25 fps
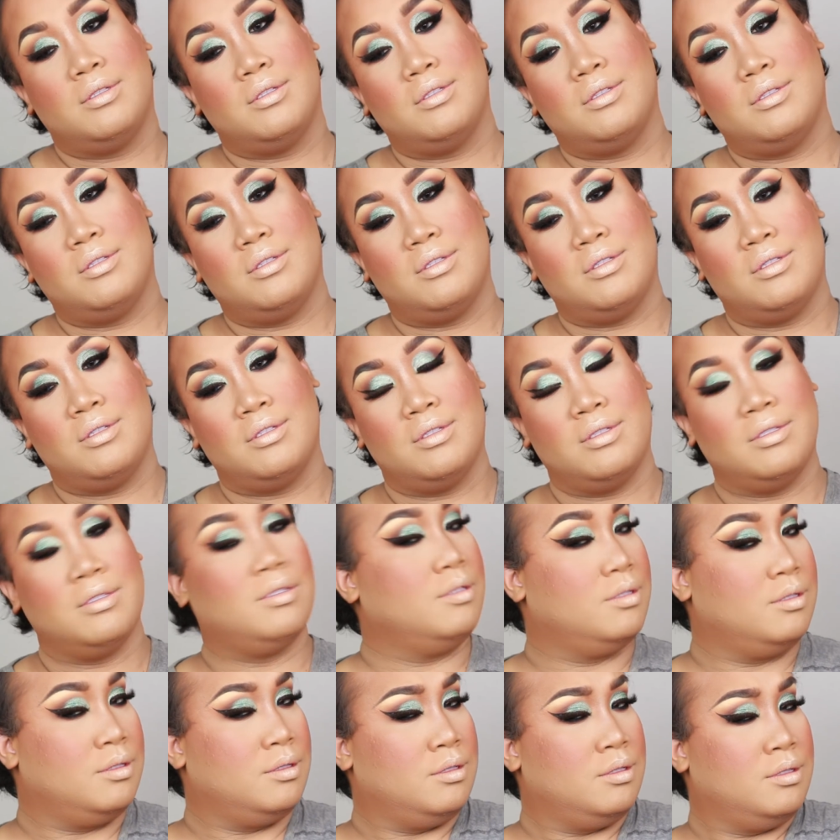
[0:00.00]

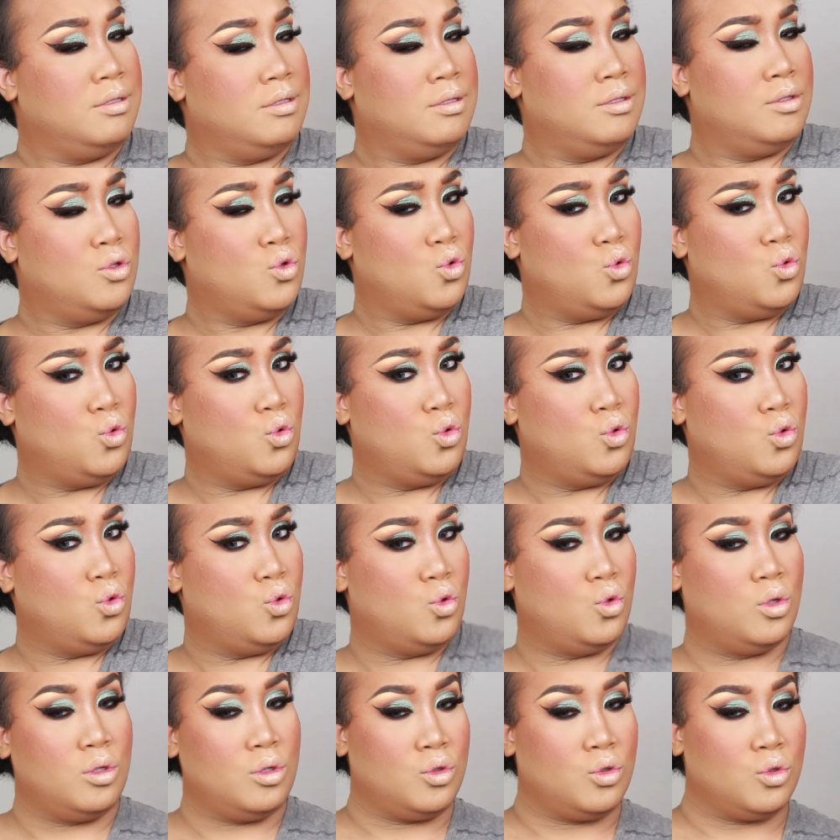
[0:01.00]

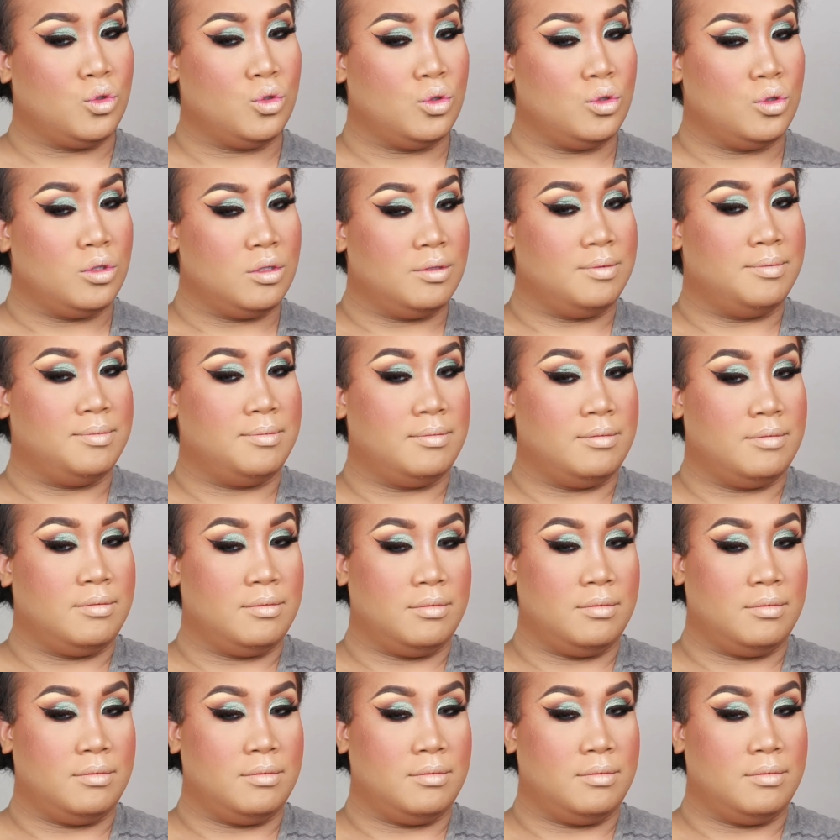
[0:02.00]
(no one is talking)